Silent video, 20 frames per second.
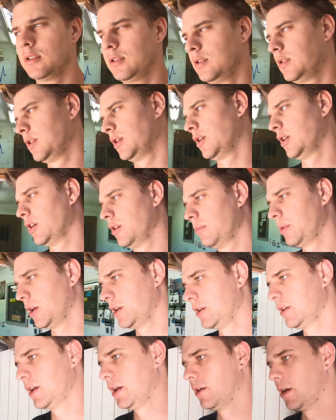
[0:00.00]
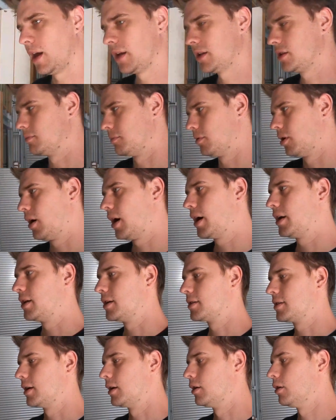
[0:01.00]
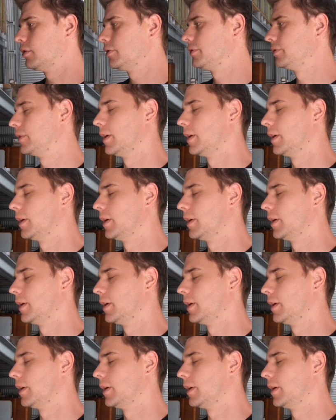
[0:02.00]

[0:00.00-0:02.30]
But yeah, I had yesterday off.